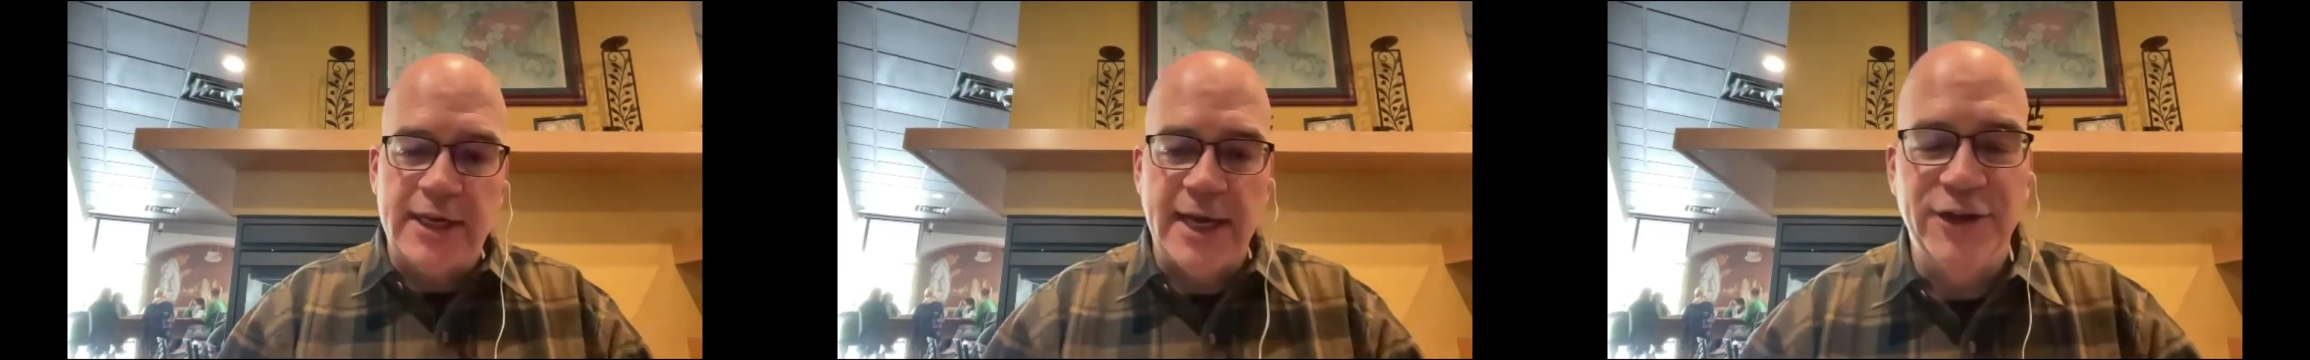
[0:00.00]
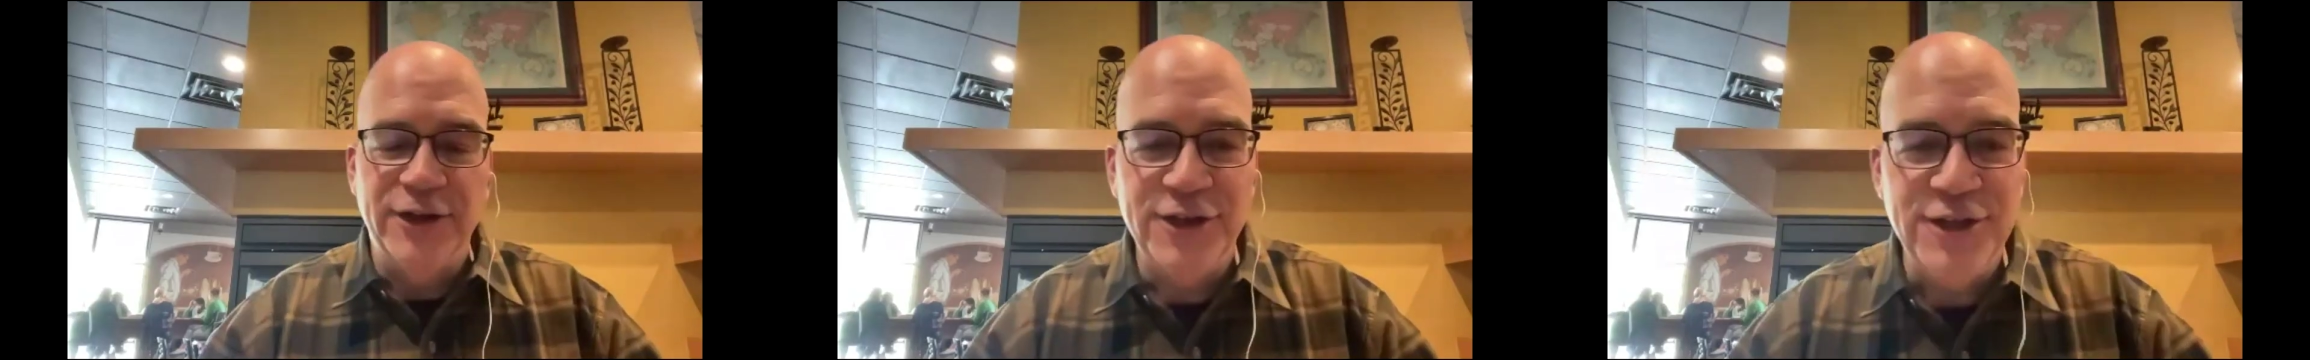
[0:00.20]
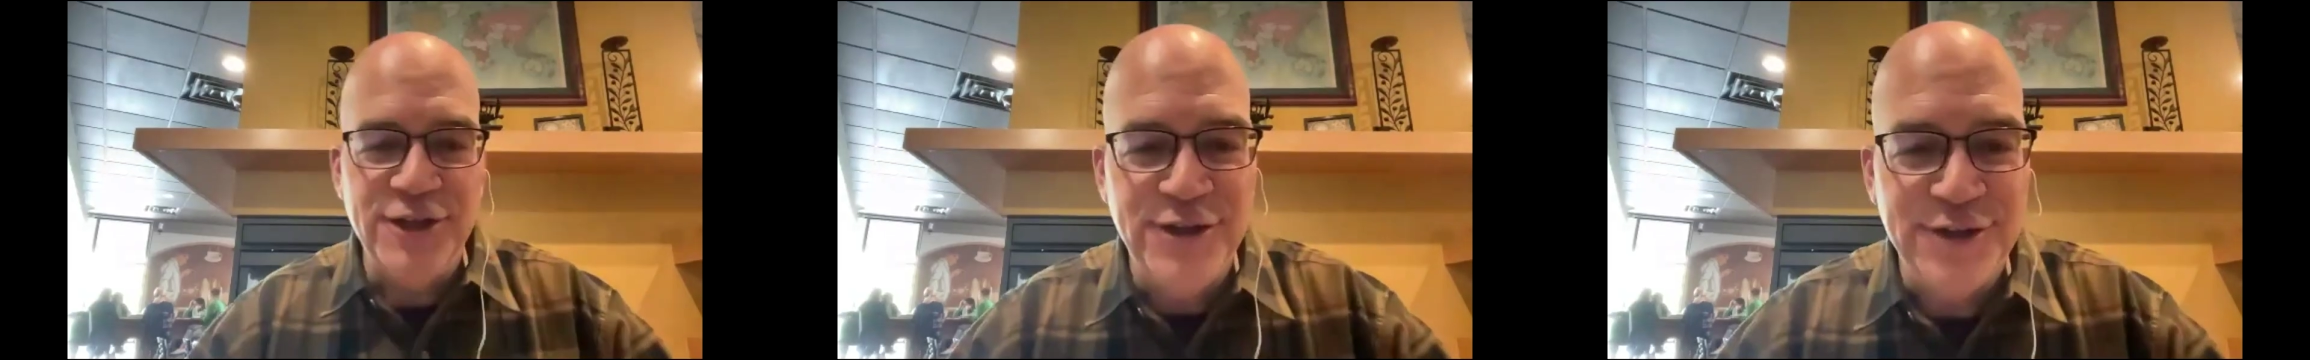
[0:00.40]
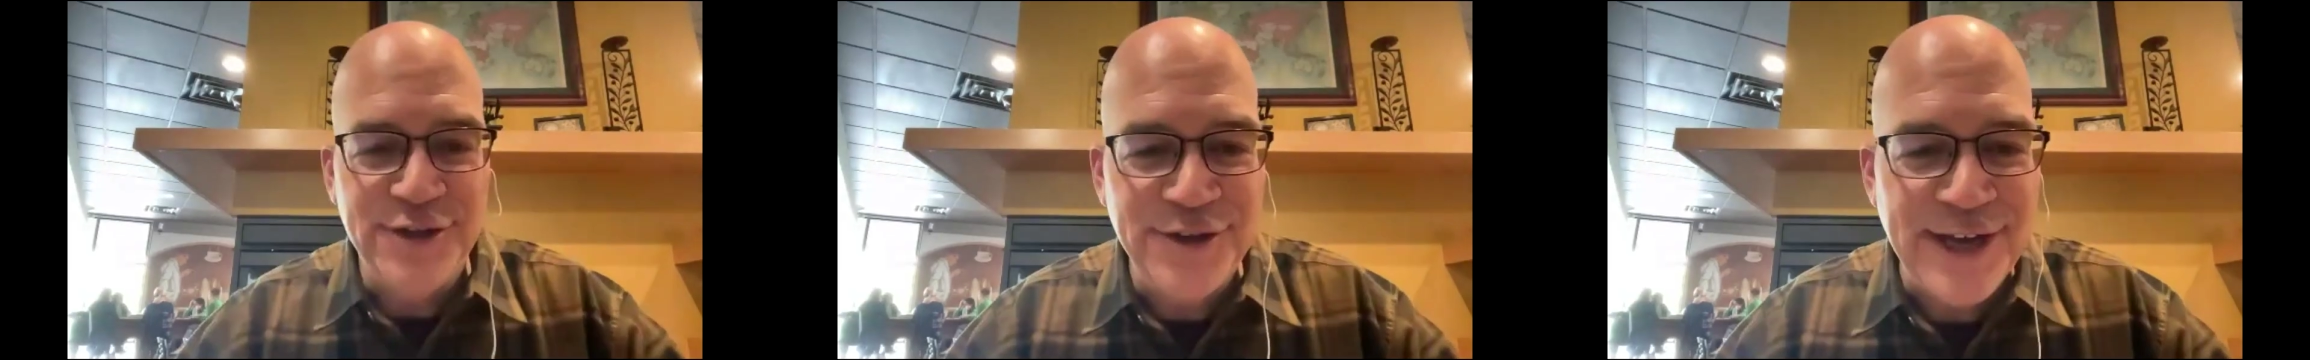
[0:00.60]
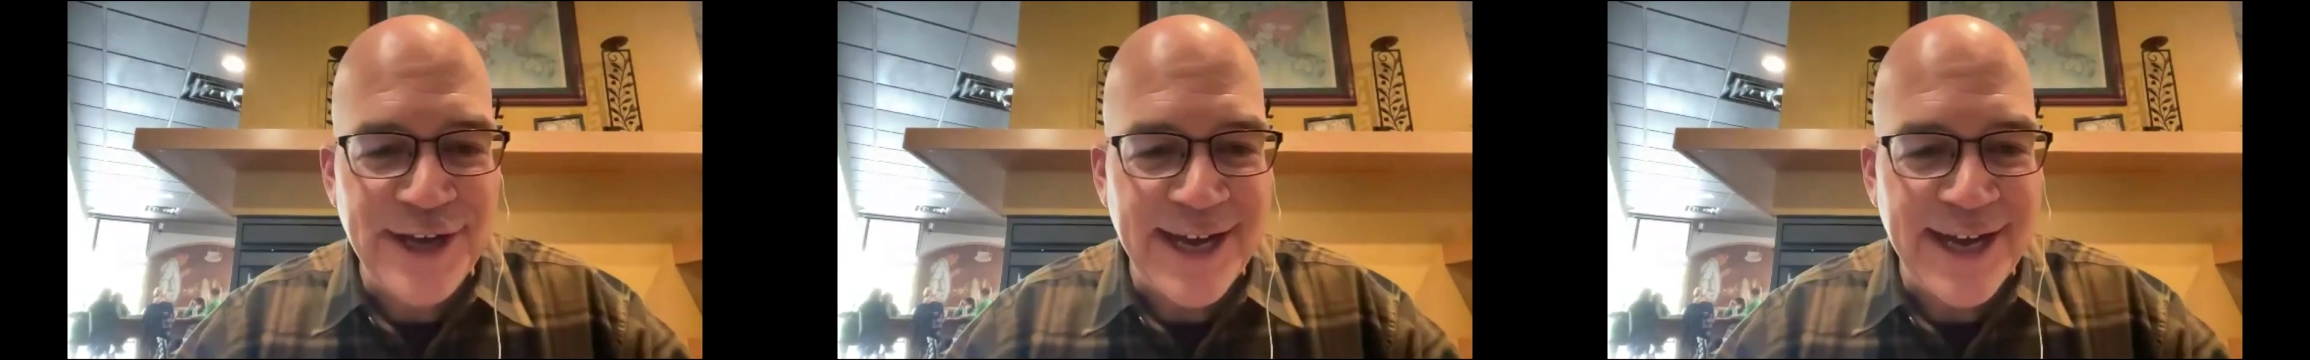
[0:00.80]
kind of look
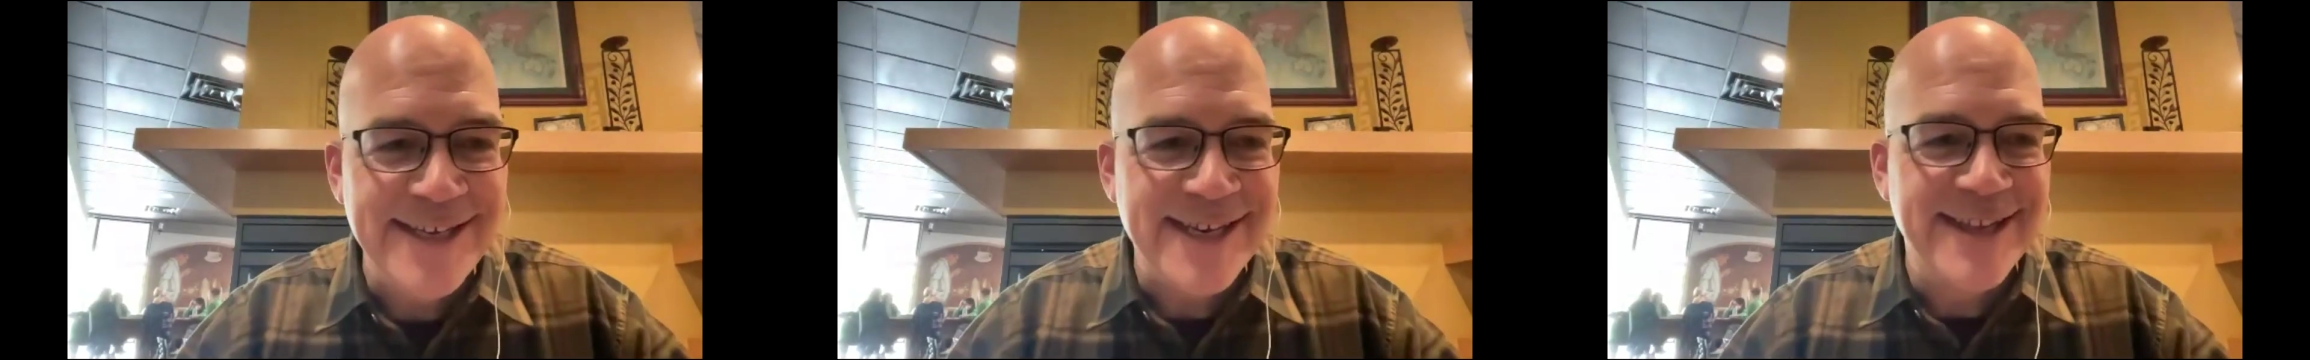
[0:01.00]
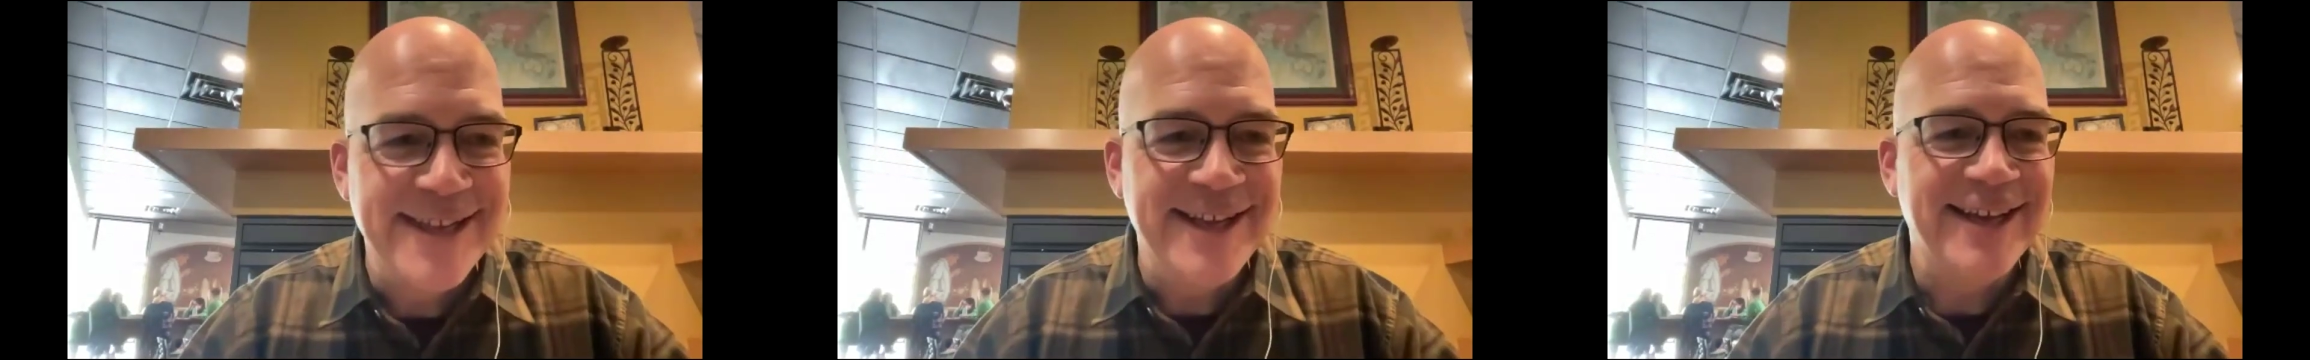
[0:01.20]
you guys